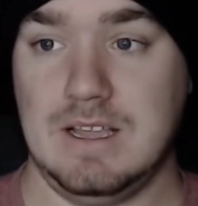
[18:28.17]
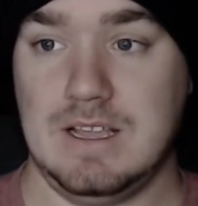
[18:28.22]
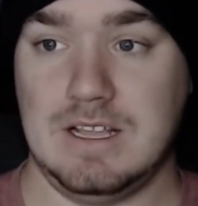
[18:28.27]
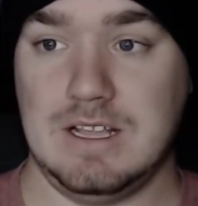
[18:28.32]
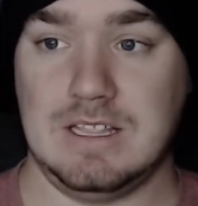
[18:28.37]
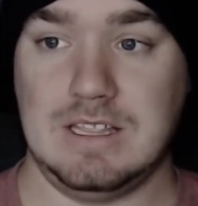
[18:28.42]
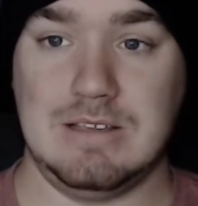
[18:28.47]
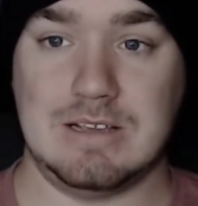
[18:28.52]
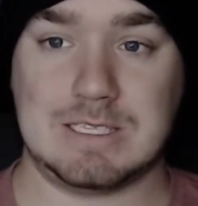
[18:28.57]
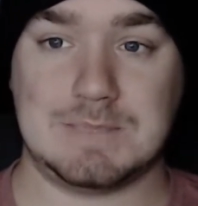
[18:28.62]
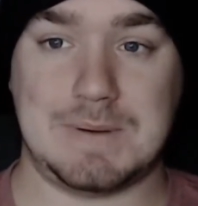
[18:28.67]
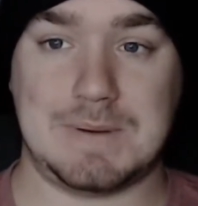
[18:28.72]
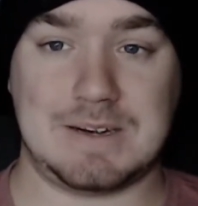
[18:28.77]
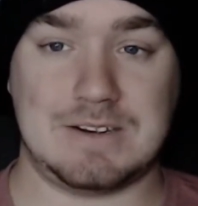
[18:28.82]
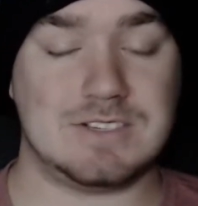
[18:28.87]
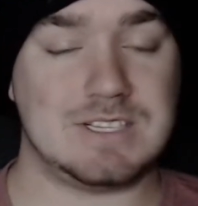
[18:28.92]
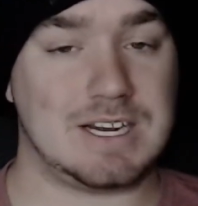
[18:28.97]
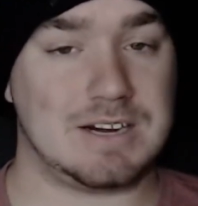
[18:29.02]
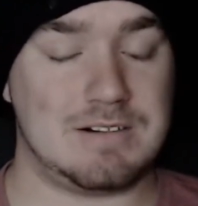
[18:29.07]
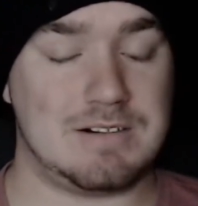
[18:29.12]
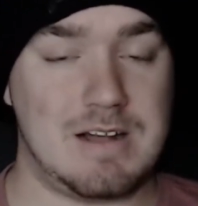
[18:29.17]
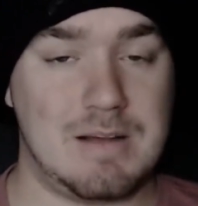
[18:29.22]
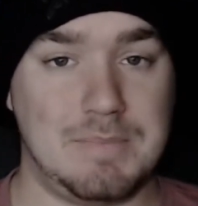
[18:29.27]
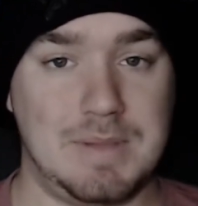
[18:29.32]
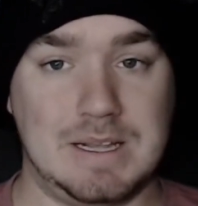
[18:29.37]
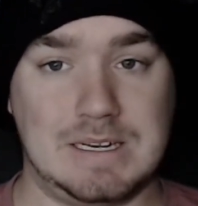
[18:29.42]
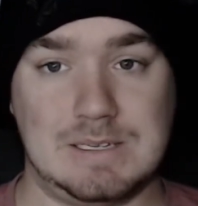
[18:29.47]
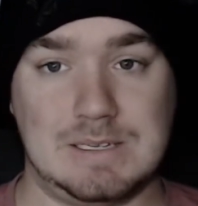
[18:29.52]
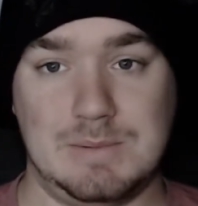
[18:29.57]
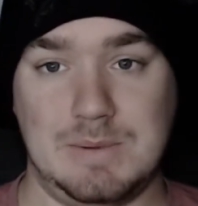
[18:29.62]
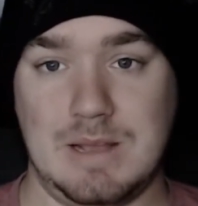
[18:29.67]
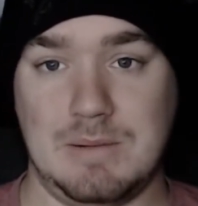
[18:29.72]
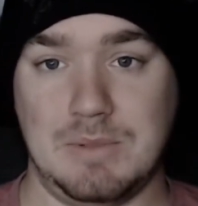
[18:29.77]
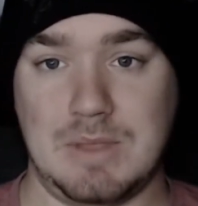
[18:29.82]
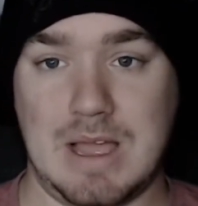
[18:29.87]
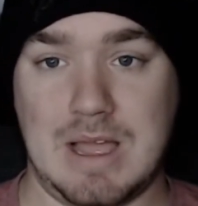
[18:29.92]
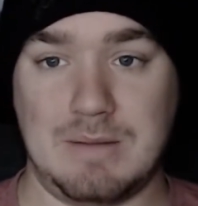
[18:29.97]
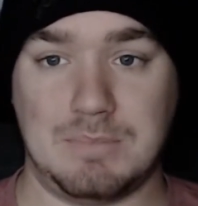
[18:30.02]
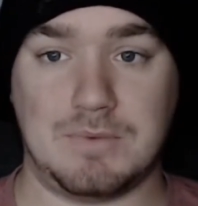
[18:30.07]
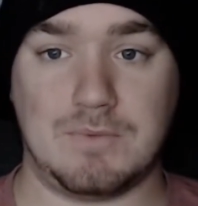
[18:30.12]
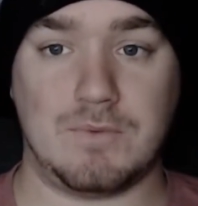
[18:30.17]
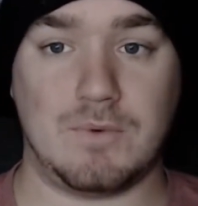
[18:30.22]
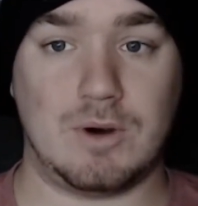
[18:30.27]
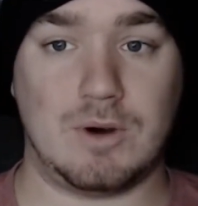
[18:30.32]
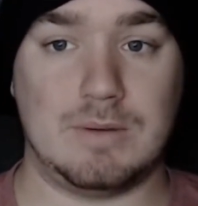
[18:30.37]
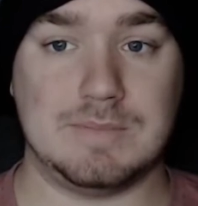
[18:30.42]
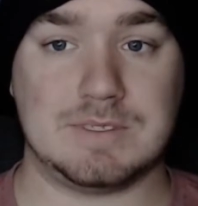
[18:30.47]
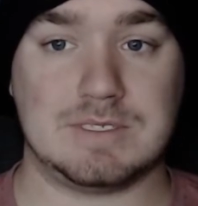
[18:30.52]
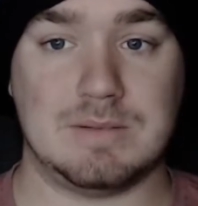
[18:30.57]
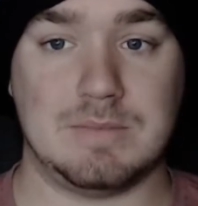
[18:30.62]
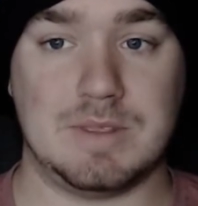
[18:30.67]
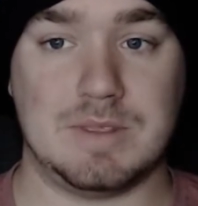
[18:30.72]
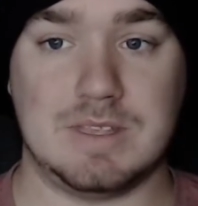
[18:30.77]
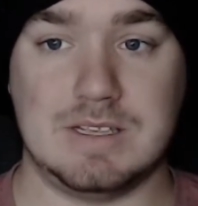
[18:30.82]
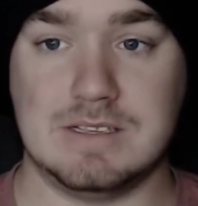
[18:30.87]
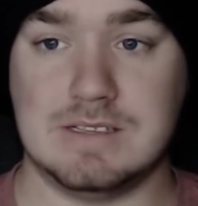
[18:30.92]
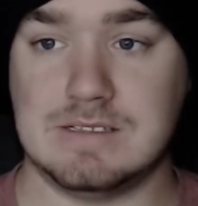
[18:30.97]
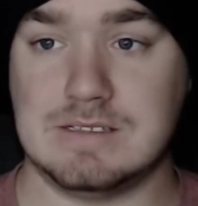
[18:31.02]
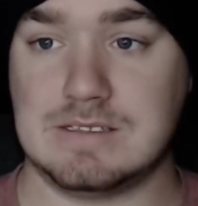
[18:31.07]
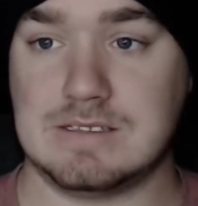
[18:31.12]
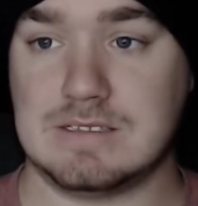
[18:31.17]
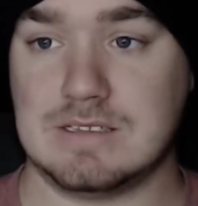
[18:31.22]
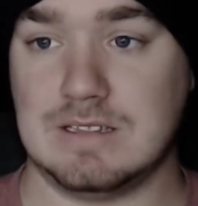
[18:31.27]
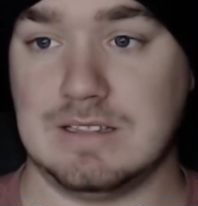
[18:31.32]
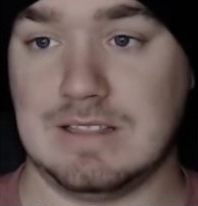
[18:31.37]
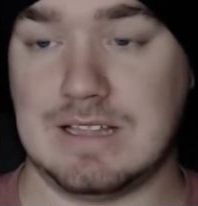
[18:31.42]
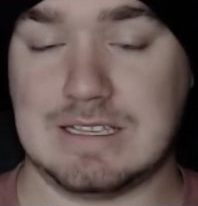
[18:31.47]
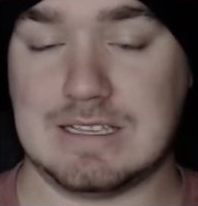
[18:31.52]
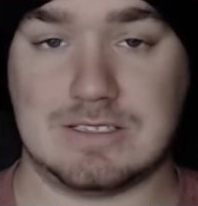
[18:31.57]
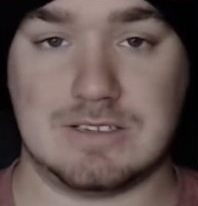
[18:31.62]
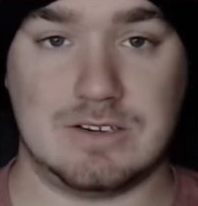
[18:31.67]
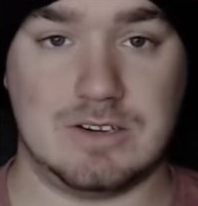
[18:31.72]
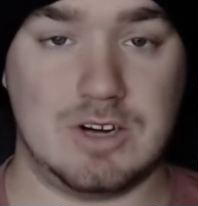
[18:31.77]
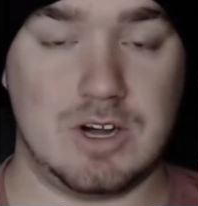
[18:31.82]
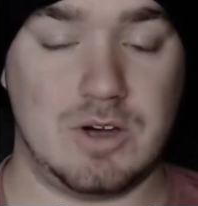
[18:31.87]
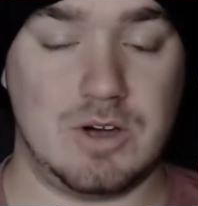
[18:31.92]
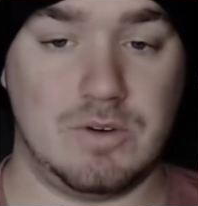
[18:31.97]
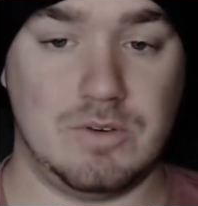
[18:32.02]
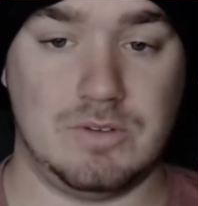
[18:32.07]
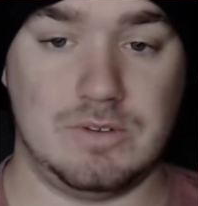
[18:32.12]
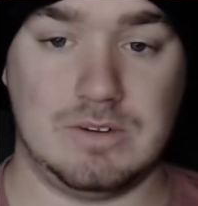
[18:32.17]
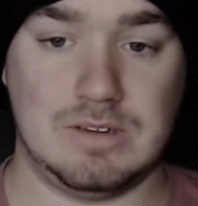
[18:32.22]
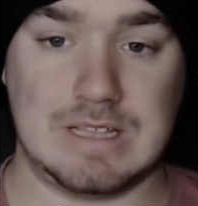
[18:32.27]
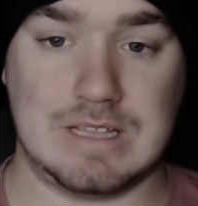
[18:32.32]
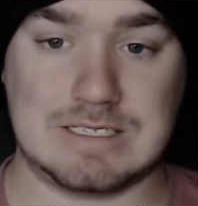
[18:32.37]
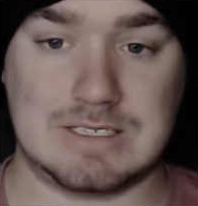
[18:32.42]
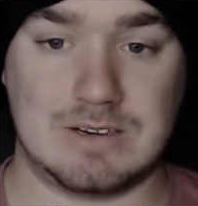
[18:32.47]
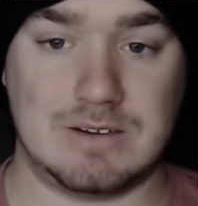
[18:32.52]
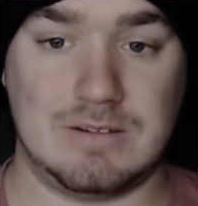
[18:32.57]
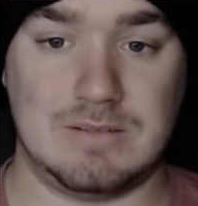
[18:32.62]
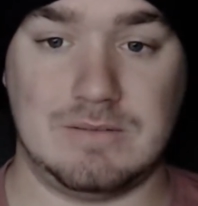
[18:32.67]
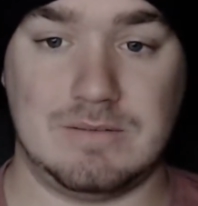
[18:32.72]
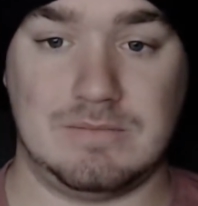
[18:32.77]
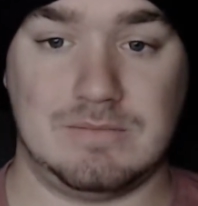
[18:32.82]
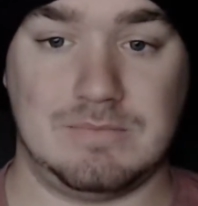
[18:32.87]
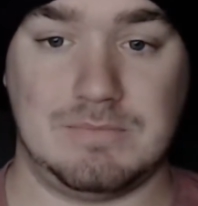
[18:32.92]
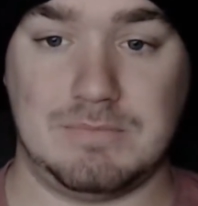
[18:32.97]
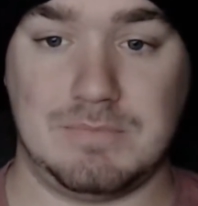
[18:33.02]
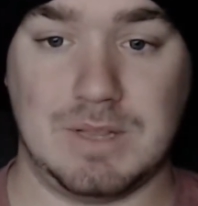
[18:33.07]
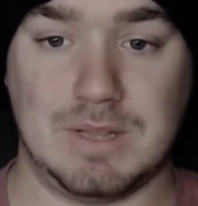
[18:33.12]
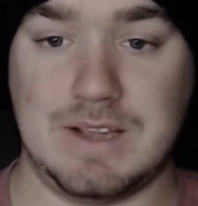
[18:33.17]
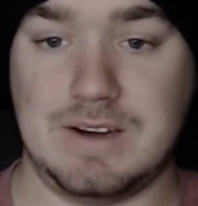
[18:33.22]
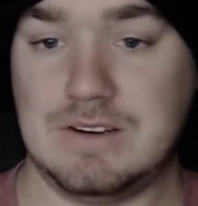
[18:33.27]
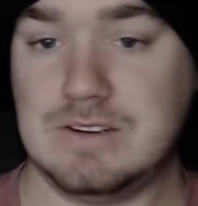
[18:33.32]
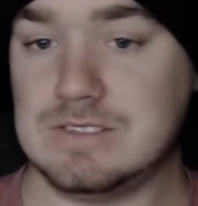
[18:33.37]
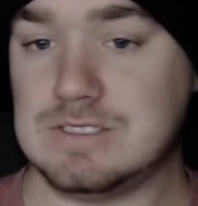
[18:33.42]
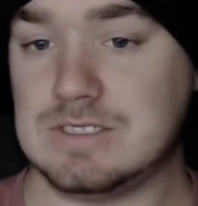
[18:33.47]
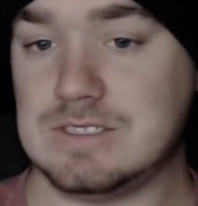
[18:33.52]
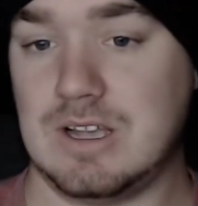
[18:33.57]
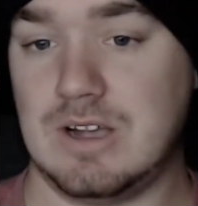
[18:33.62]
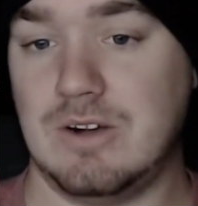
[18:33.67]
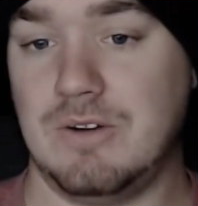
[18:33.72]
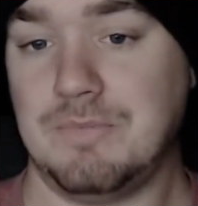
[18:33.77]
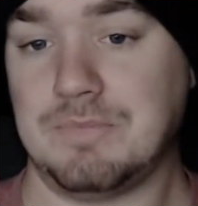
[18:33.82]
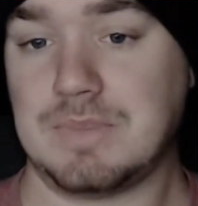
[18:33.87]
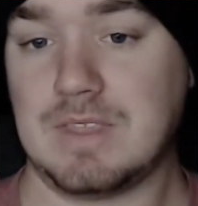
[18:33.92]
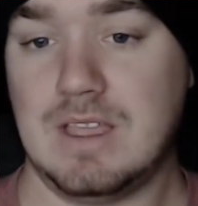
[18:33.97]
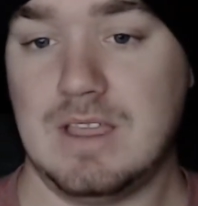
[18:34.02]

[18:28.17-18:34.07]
you expect your 2nd-round pick to be able to outperform some of these lesser players. So